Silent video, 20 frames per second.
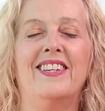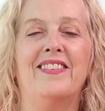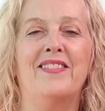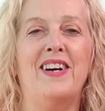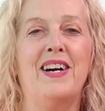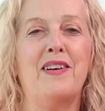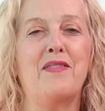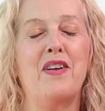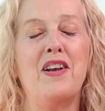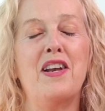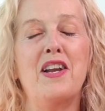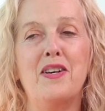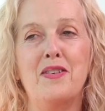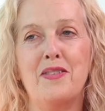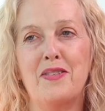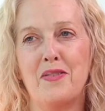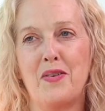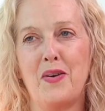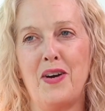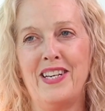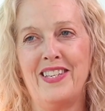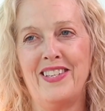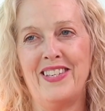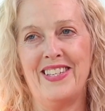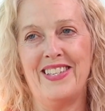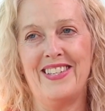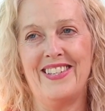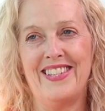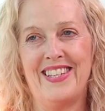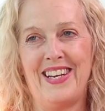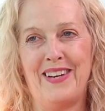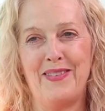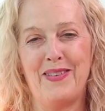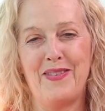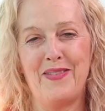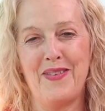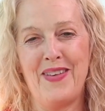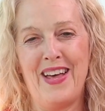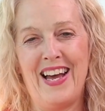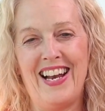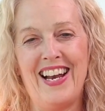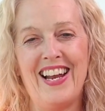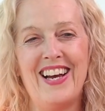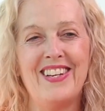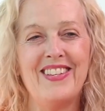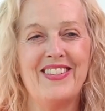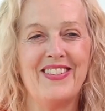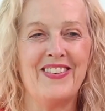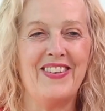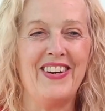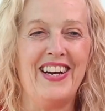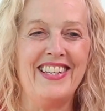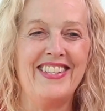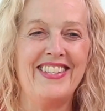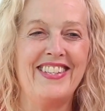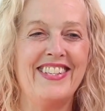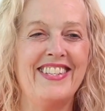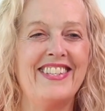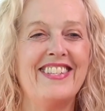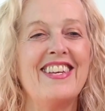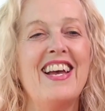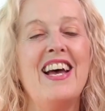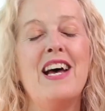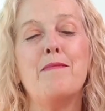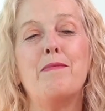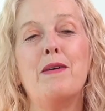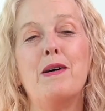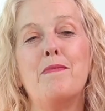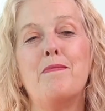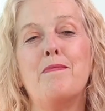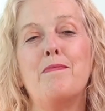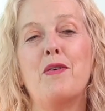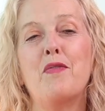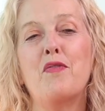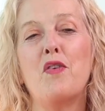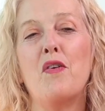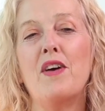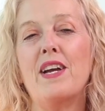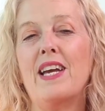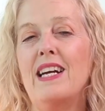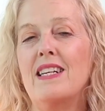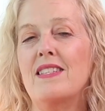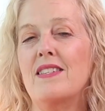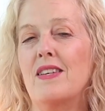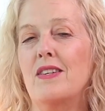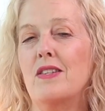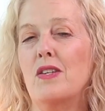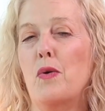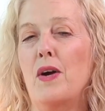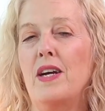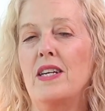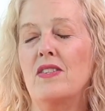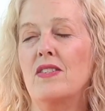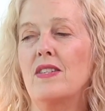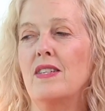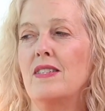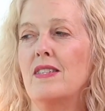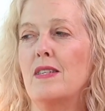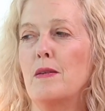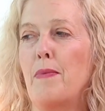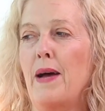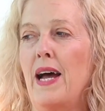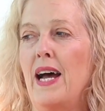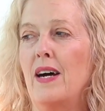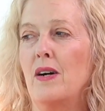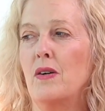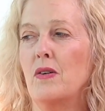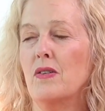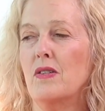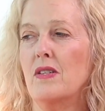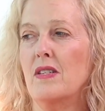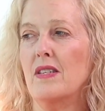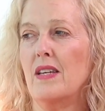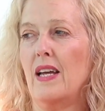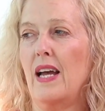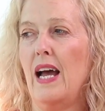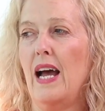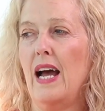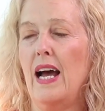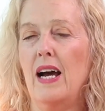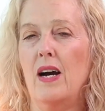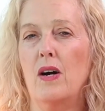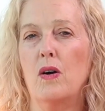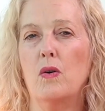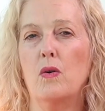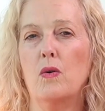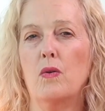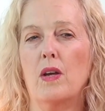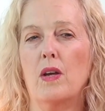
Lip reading: Right, I've got loads of questions coming from that, loads of questions. But before I get to those questions about how